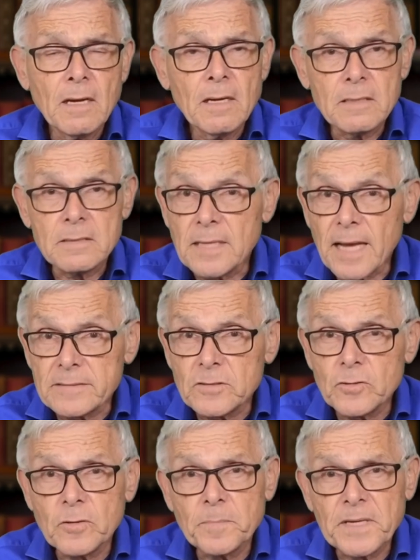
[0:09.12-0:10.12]
Not
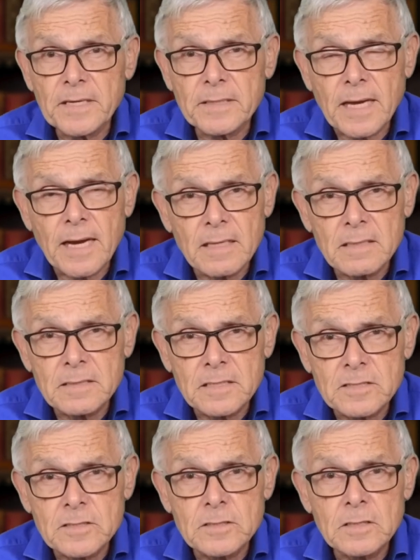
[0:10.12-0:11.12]
European
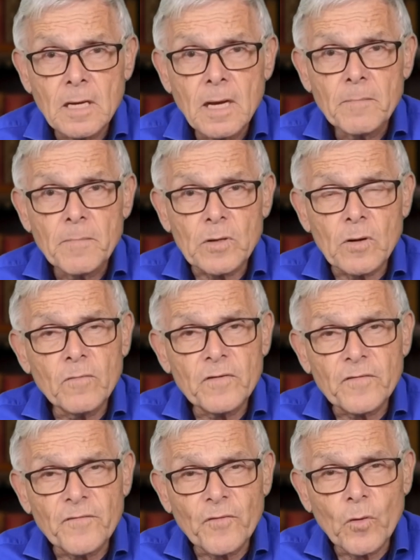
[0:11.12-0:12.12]
colonists, but
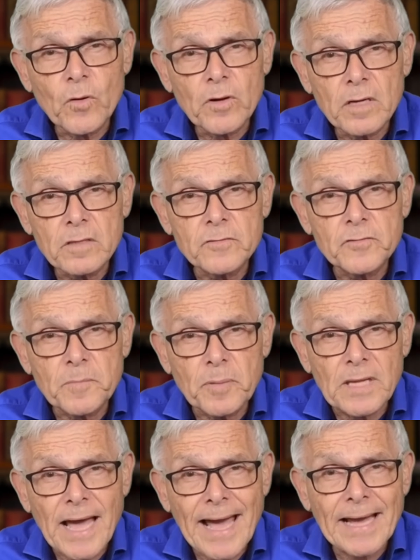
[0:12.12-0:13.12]
over 400
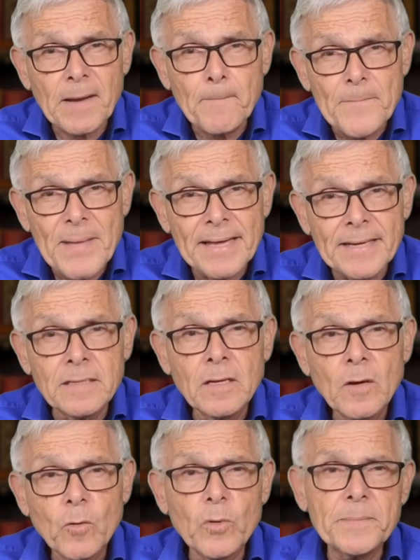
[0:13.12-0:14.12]
black men,
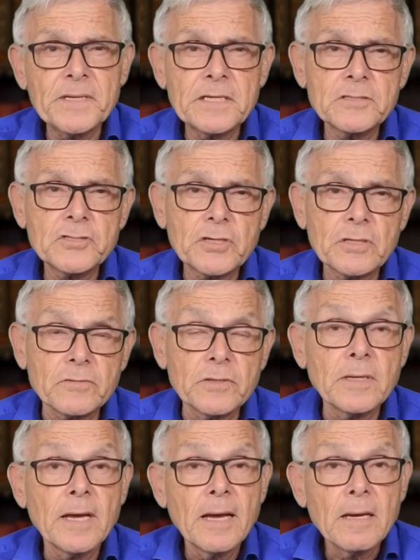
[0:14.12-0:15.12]
women, and
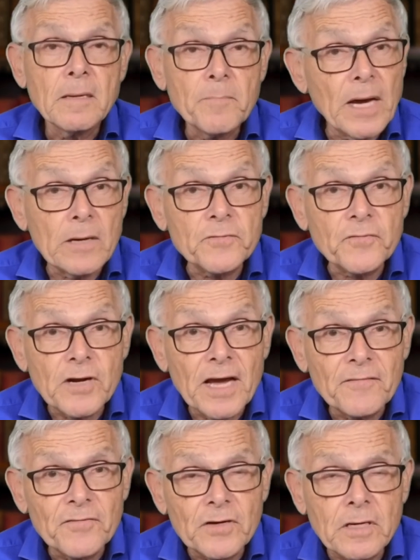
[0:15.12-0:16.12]
children bound for
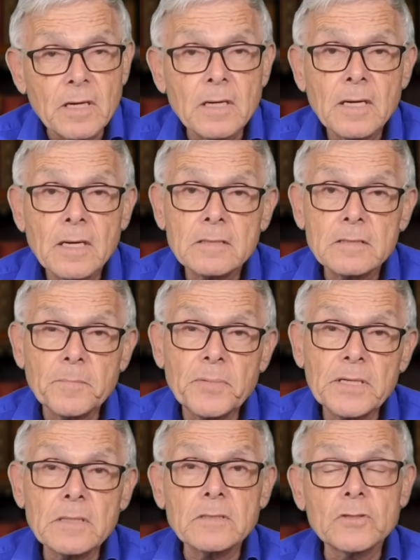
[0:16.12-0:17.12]
Africa to
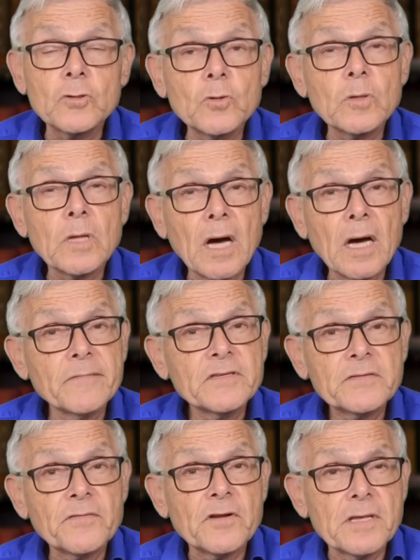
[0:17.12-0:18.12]
build new
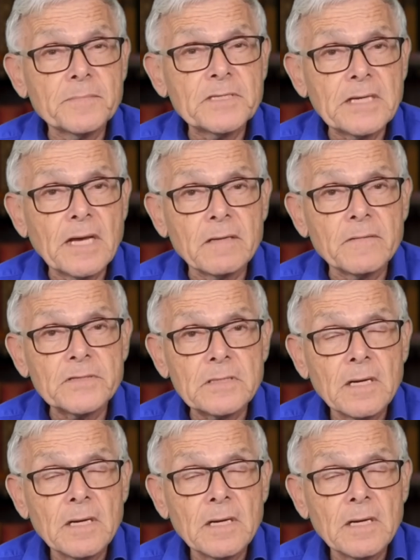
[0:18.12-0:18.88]
lives for themselves.